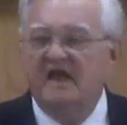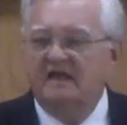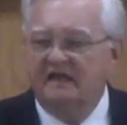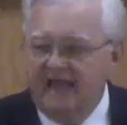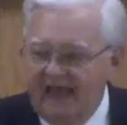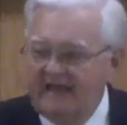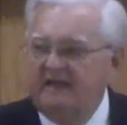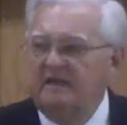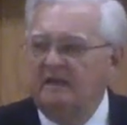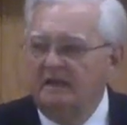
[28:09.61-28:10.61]
Can
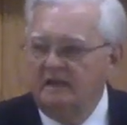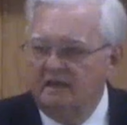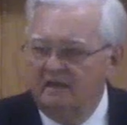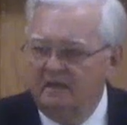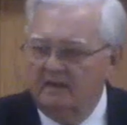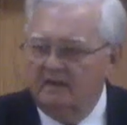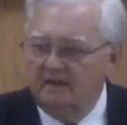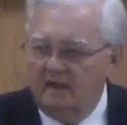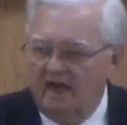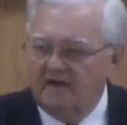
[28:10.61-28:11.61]

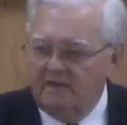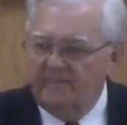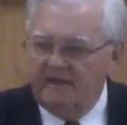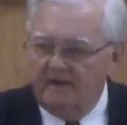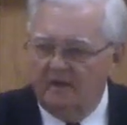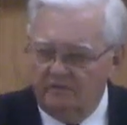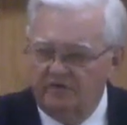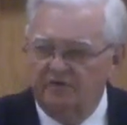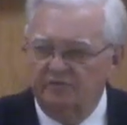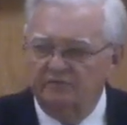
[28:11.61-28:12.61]
God depend on
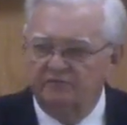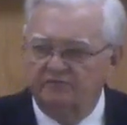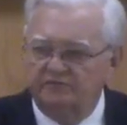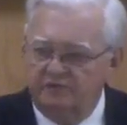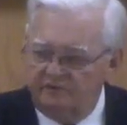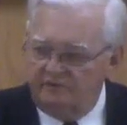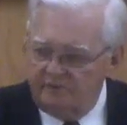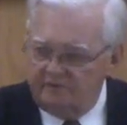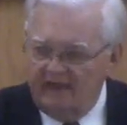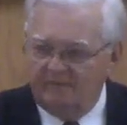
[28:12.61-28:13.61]
you to do
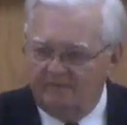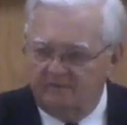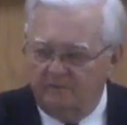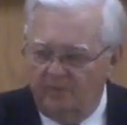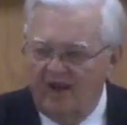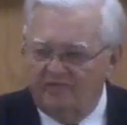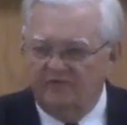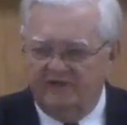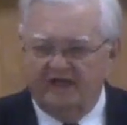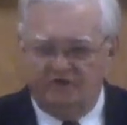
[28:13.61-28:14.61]
that with your
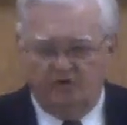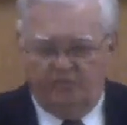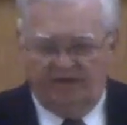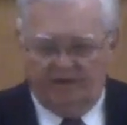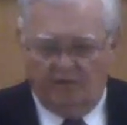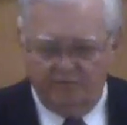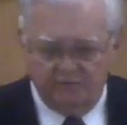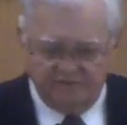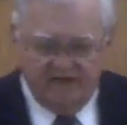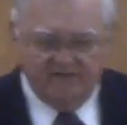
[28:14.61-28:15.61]
brethren? Can you depend on
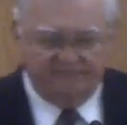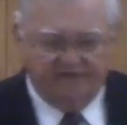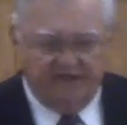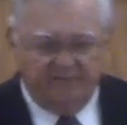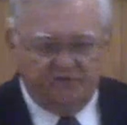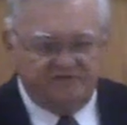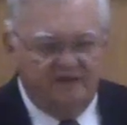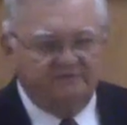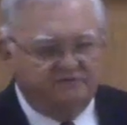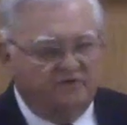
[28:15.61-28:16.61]
yourself to keep
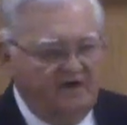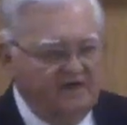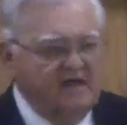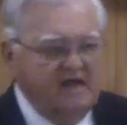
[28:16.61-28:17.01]
yourself straight?